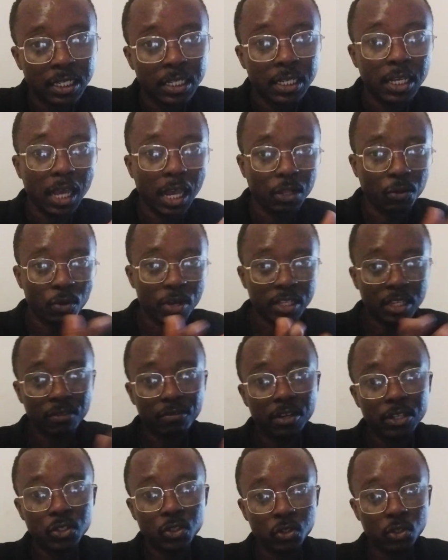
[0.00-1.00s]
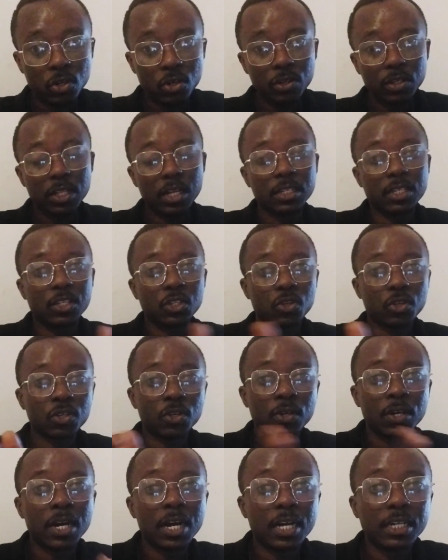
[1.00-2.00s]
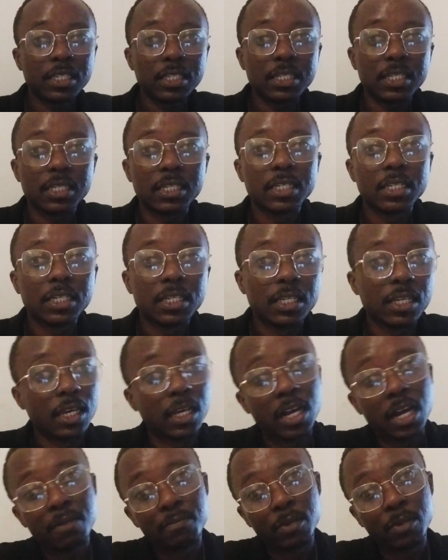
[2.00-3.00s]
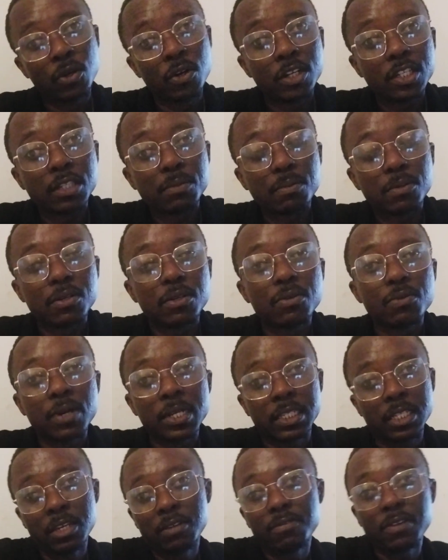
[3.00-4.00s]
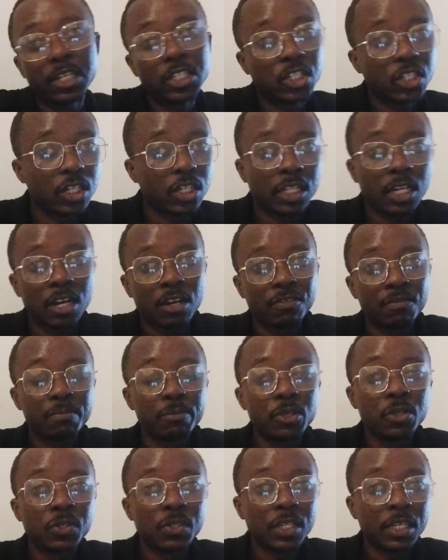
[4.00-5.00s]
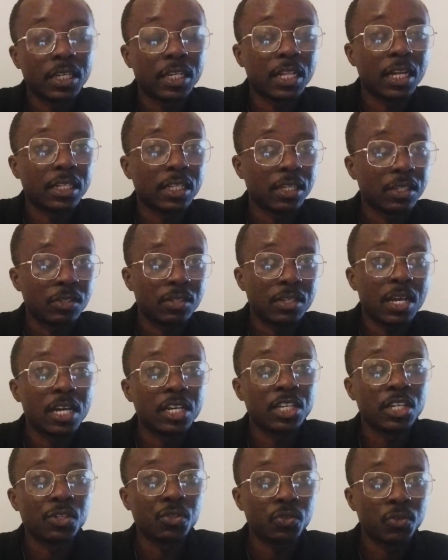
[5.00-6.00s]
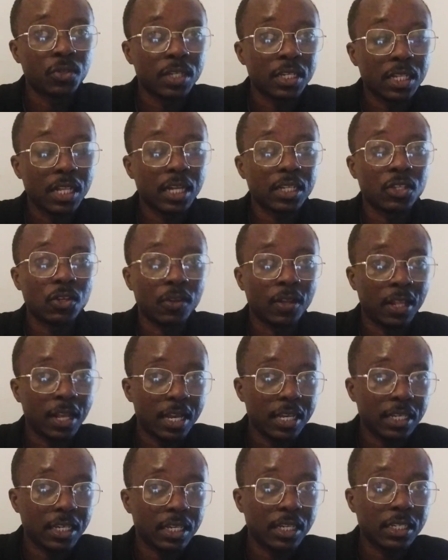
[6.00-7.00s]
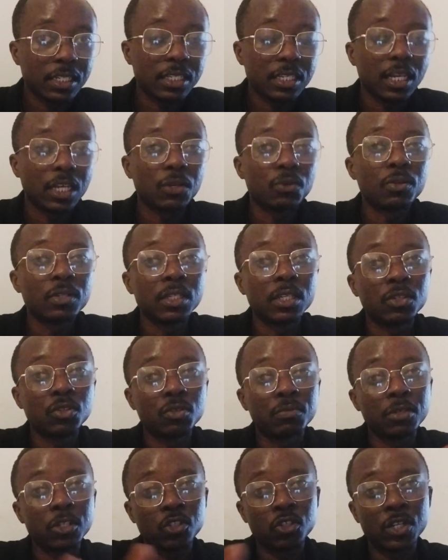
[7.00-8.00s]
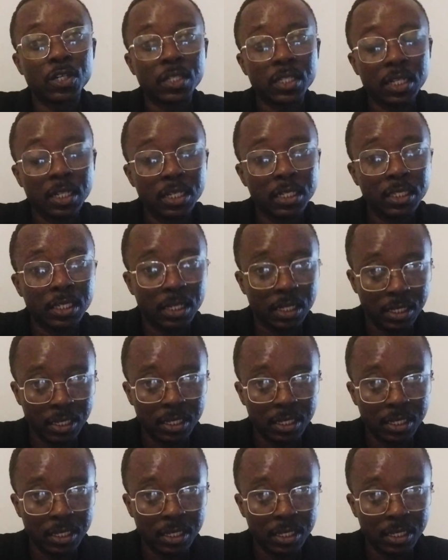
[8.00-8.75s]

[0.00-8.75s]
And whatever song that is on your heart, it can be gospel, whatever genre of music that is sung in tree that you like it and you want it to be translated